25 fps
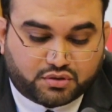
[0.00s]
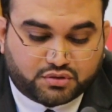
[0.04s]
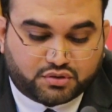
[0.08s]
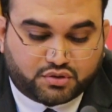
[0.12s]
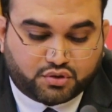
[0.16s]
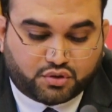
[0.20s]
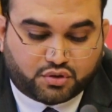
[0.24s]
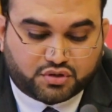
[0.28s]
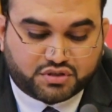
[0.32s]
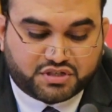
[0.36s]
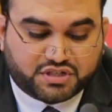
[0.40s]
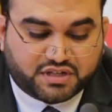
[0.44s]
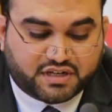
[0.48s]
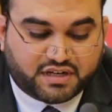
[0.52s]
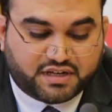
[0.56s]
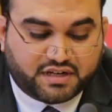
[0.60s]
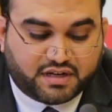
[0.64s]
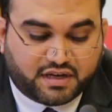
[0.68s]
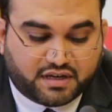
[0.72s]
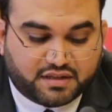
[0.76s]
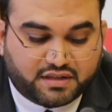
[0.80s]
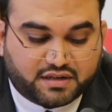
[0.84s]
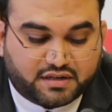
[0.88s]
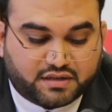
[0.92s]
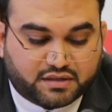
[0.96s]
on Torture and
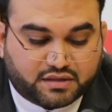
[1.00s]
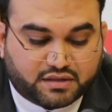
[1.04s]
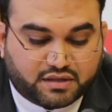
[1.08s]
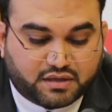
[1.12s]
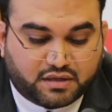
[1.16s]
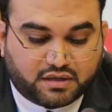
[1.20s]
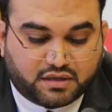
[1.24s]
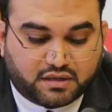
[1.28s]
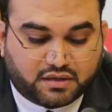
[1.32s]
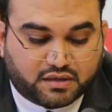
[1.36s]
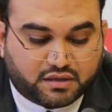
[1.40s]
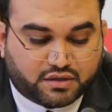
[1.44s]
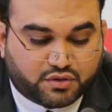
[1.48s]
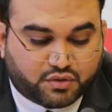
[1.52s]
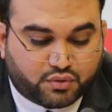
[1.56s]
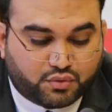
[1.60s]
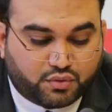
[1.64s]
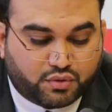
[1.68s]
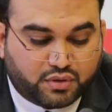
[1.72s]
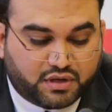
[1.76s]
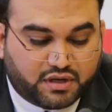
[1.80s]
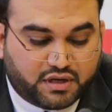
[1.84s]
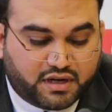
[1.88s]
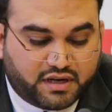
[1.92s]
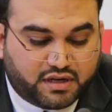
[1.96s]
other
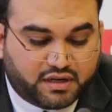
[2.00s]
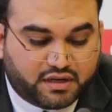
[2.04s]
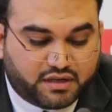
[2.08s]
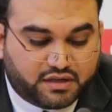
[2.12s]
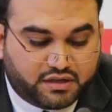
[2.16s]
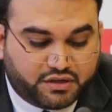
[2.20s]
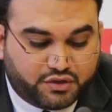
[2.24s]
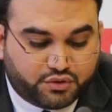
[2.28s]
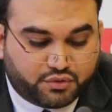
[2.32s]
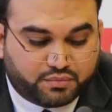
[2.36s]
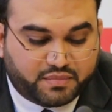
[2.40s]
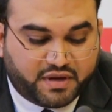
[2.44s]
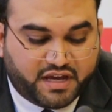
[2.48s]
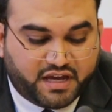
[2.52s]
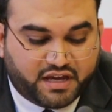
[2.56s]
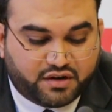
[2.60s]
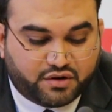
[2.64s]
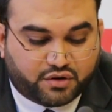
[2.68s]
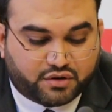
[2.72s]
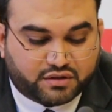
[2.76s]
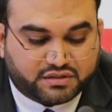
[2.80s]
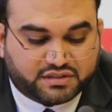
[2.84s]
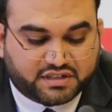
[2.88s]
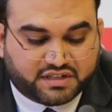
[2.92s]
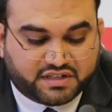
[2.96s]
cruel,
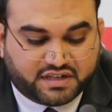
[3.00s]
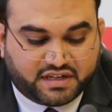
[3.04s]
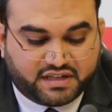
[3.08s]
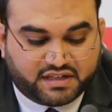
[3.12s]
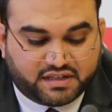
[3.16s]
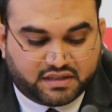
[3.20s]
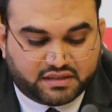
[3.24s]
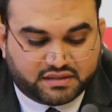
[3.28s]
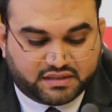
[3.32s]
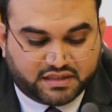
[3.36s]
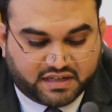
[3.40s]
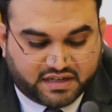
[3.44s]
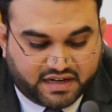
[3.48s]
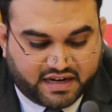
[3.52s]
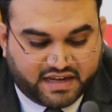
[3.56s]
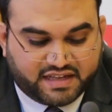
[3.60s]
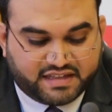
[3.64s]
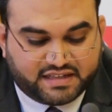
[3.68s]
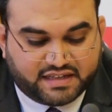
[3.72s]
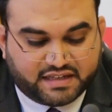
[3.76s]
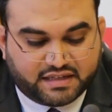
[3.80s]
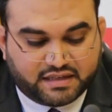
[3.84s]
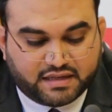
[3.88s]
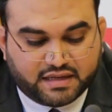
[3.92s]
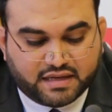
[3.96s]
inhumane, or
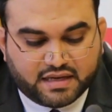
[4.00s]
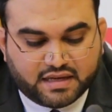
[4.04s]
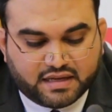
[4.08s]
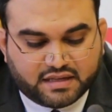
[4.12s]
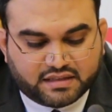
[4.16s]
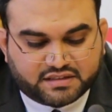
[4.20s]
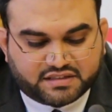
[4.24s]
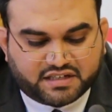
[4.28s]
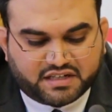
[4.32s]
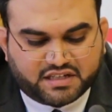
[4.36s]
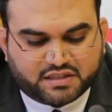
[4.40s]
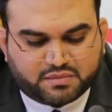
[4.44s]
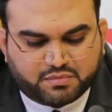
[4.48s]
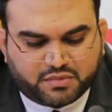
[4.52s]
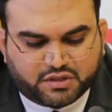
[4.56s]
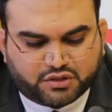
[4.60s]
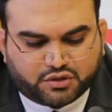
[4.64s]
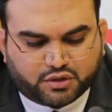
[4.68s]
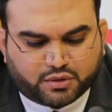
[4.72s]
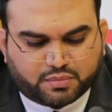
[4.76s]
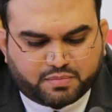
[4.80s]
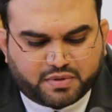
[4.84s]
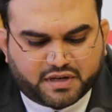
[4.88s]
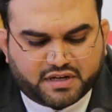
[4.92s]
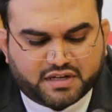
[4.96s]
degrading treatment
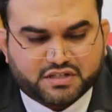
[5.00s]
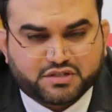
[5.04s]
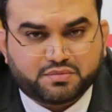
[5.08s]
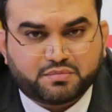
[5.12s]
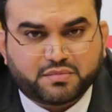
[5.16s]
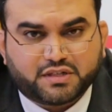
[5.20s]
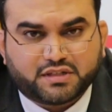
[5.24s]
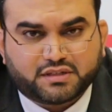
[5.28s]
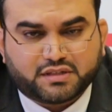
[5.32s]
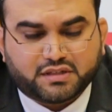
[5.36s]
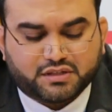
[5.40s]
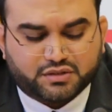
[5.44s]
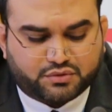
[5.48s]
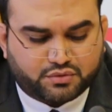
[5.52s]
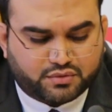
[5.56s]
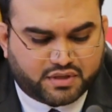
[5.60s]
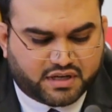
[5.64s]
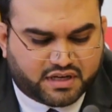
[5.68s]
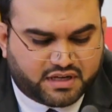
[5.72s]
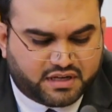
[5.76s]
or punishment into the